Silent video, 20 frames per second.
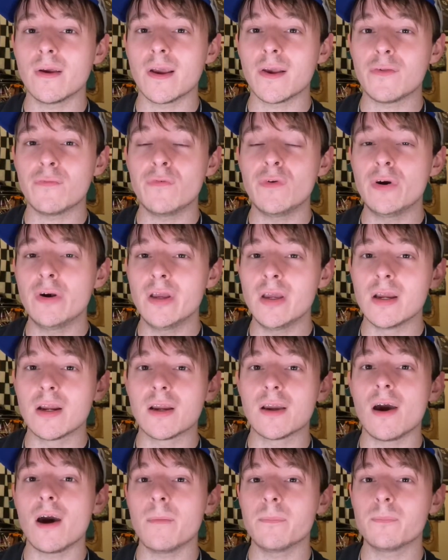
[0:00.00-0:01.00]
Xfinity,
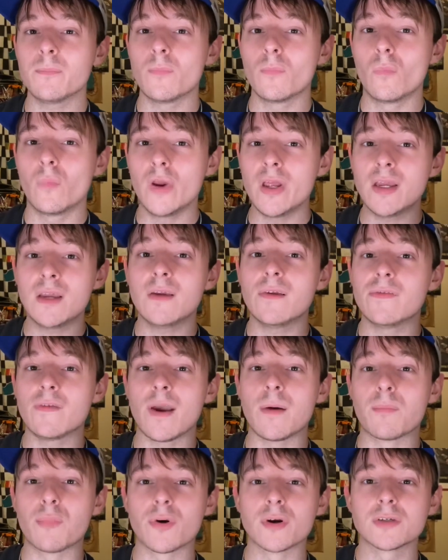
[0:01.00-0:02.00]
and Cup weekends
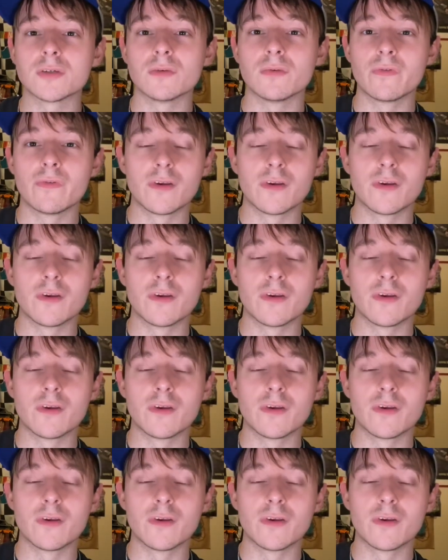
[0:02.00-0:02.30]
at Bristol